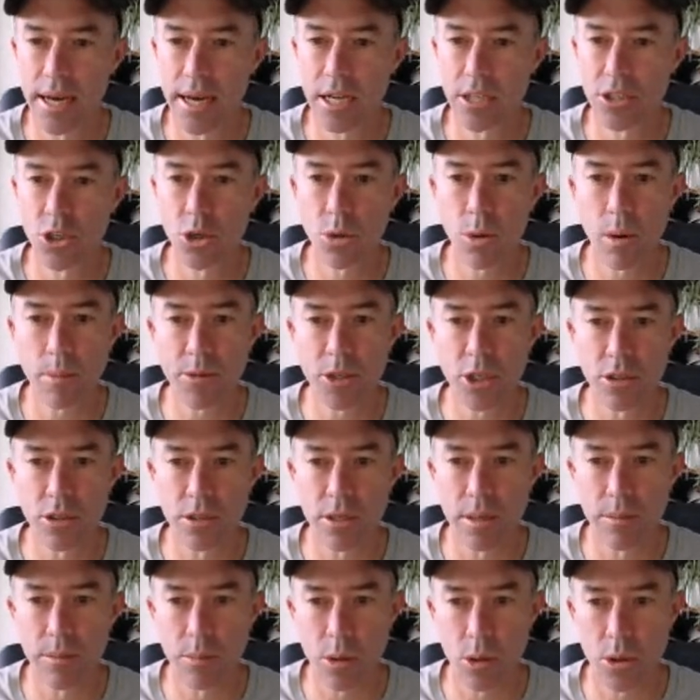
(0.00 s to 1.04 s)
2 options:
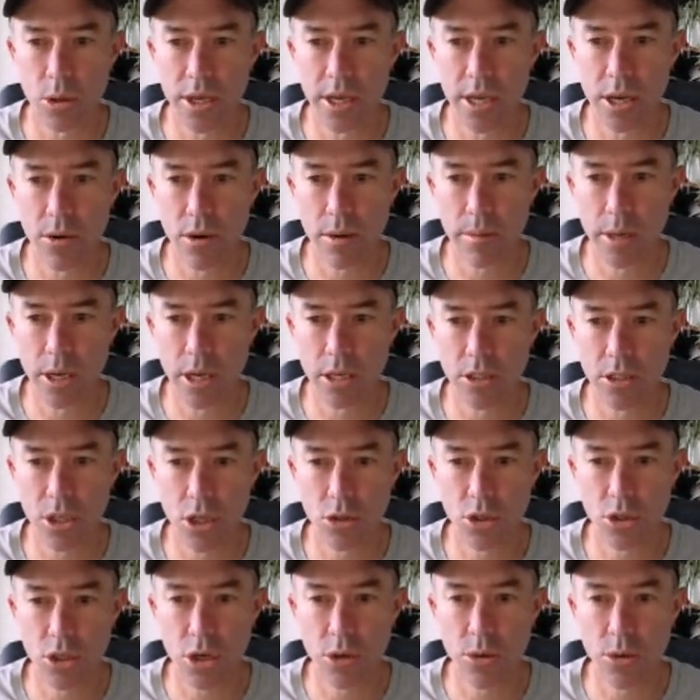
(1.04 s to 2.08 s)
employee agreement
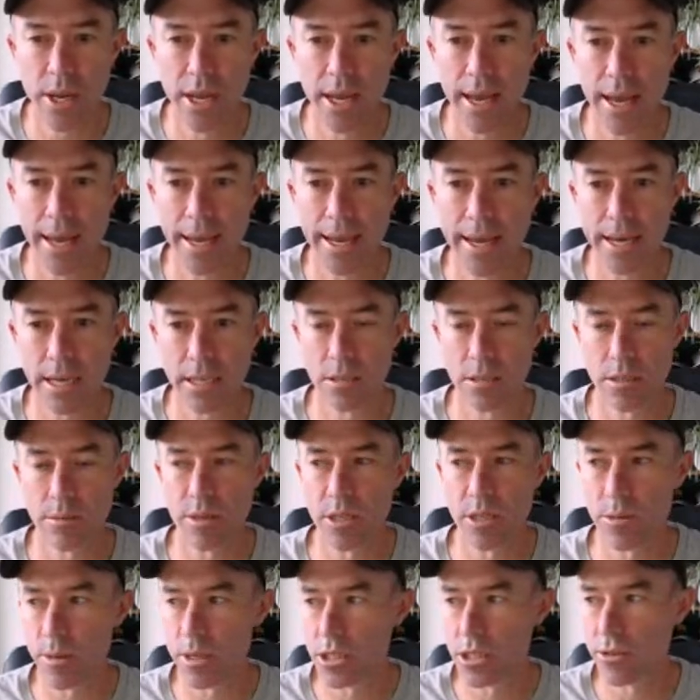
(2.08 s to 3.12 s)
contoso and customer
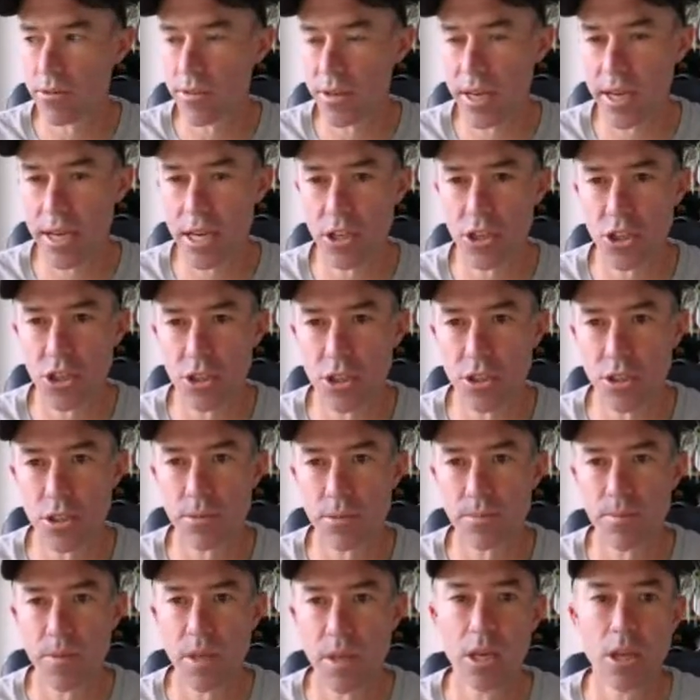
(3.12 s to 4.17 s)
specifications.
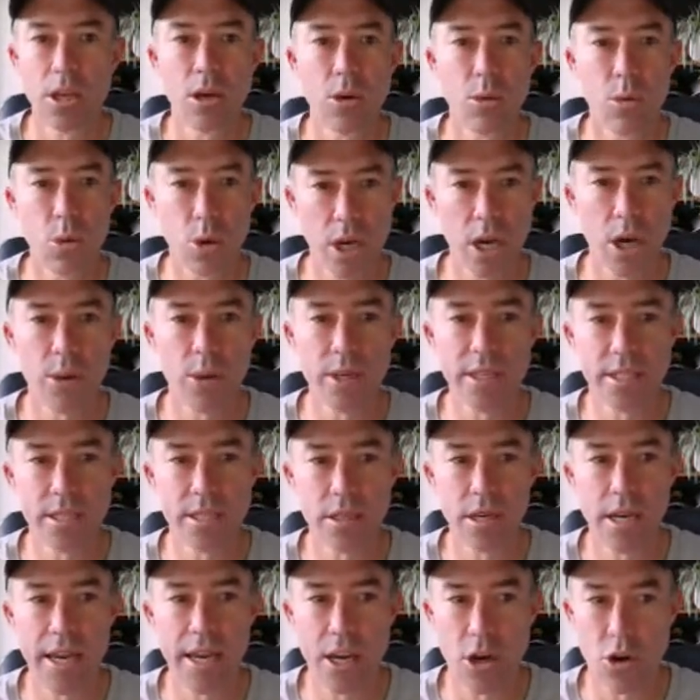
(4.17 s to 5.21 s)
We'll go
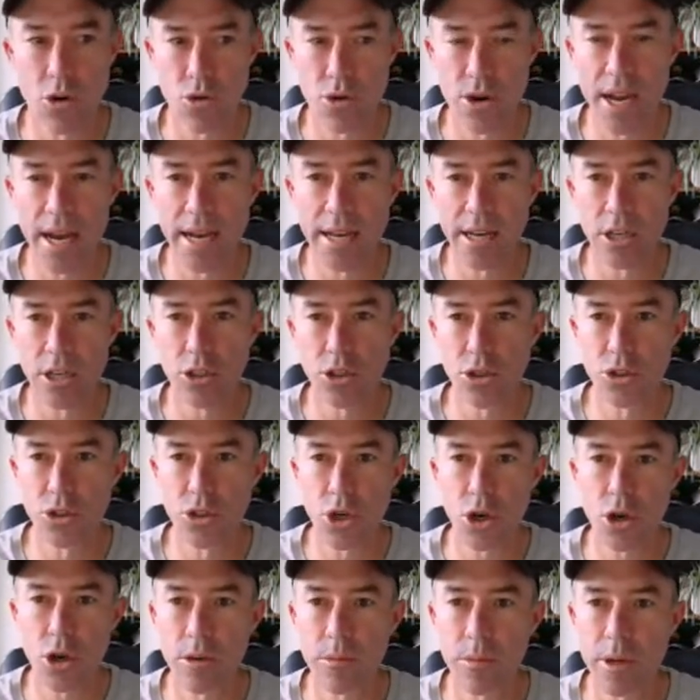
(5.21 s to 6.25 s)
into and create a new
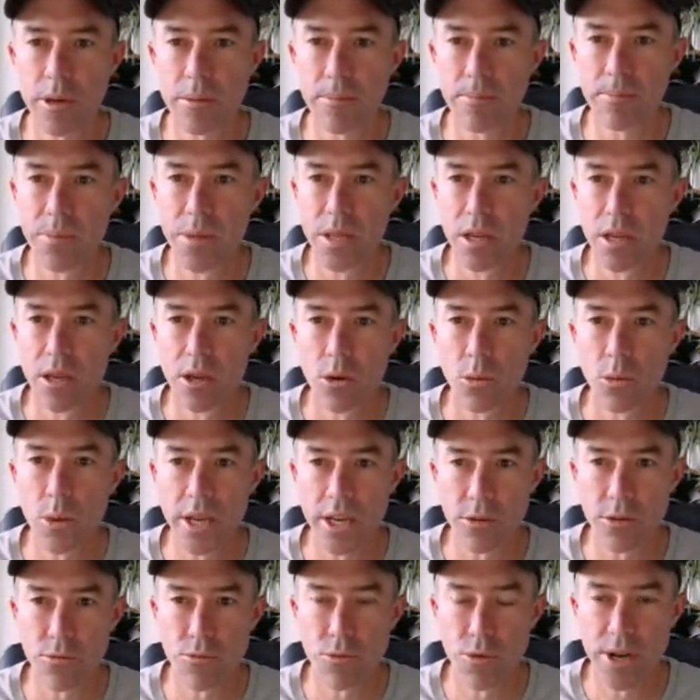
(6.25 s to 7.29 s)
document. We
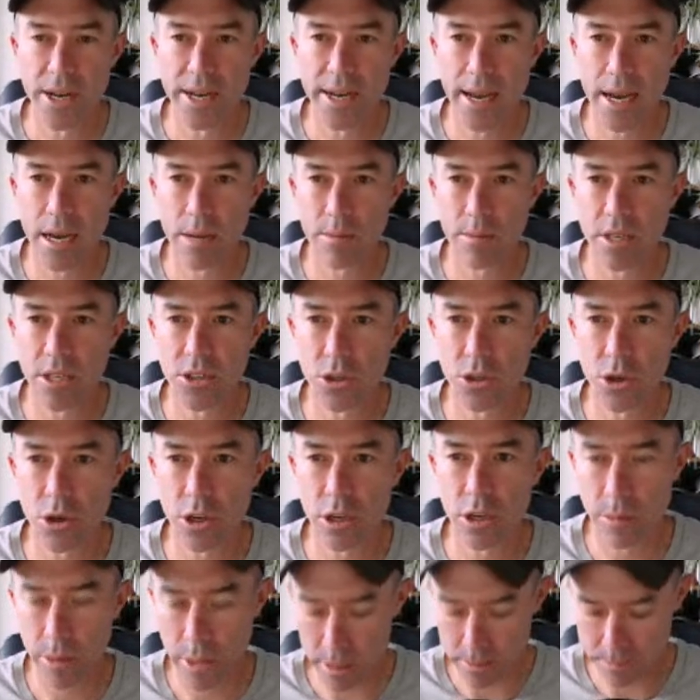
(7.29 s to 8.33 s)
can rename this
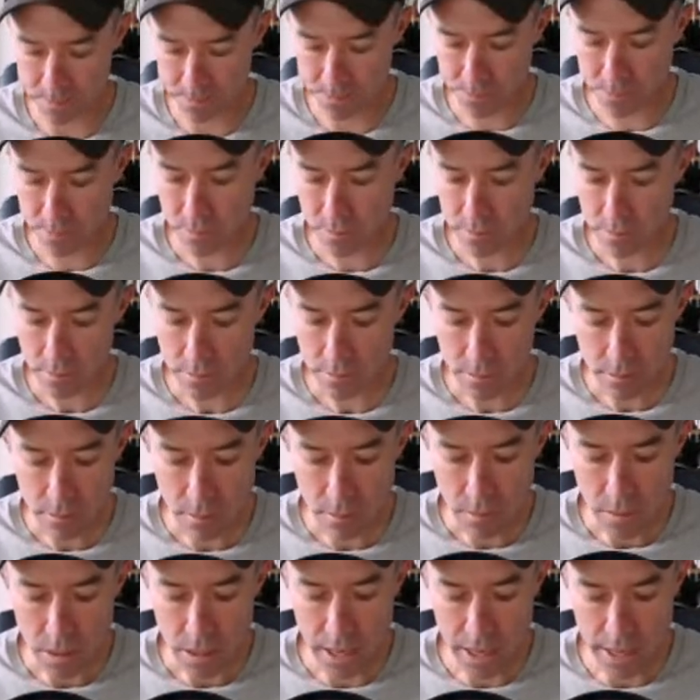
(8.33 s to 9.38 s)
document,
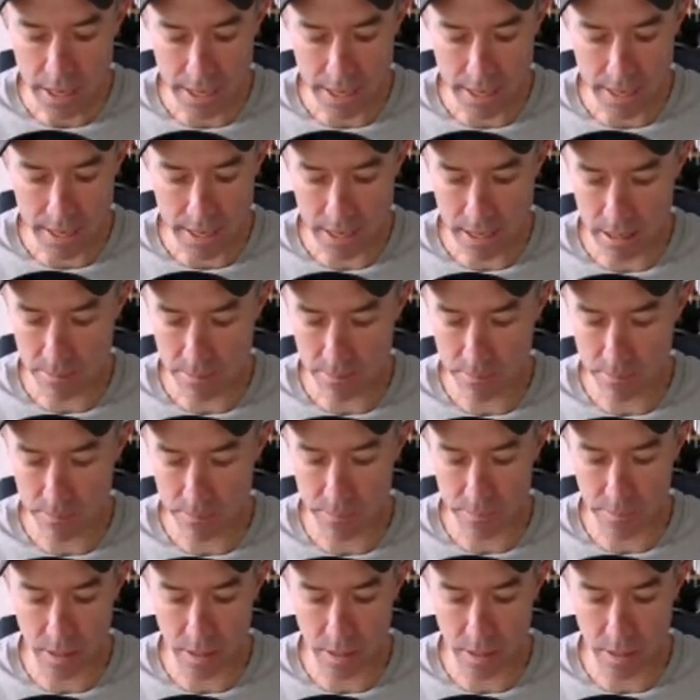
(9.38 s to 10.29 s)
and